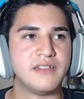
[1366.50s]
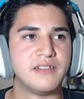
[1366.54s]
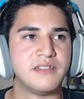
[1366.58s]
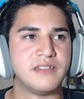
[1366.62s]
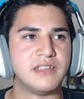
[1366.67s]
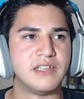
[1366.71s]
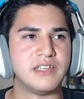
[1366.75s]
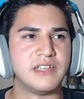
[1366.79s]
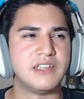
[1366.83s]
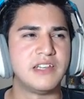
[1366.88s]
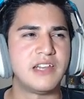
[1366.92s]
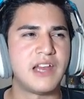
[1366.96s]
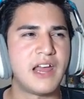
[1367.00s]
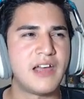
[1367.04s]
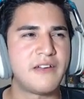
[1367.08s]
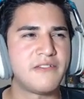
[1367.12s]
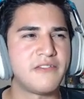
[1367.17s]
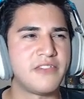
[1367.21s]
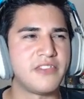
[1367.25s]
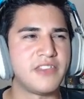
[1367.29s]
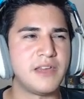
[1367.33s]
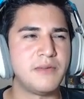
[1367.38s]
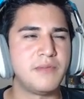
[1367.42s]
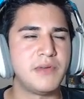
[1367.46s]
Did it have
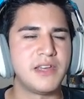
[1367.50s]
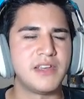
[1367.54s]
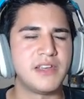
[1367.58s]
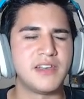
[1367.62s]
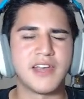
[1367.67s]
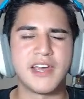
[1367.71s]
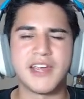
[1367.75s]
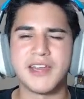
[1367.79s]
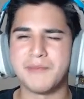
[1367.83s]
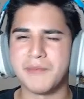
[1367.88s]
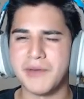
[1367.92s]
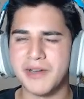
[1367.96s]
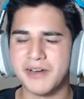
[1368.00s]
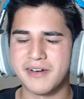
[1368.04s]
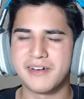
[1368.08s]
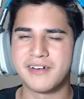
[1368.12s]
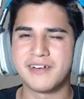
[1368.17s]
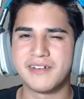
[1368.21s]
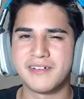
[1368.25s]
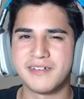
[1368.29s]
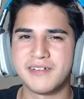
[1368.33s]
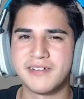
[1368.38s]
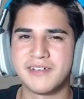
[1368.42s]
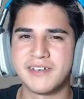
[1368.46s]
Theban Nightmare?
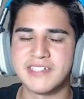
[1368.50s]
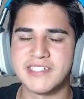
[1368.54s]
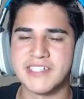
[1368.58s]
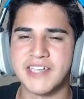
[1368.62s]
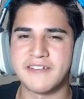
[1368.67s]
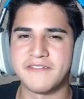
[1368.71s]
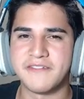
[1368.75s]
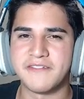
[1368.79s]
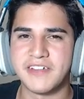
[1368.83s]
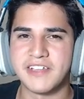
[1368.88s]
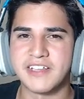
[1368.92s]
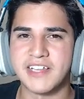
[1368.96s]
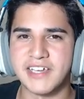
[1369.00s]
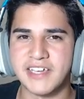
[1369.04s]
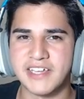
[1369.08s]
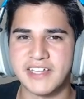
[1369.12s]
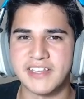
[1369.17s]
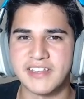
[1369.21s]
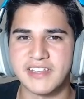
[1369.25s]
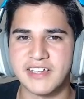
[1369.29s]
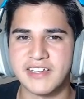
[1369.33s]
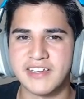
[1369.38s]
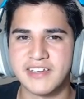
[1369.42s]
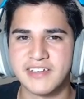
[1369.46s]
Because I feel like it
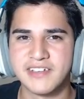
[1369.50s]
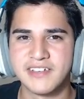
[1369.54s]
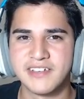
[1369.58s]
did.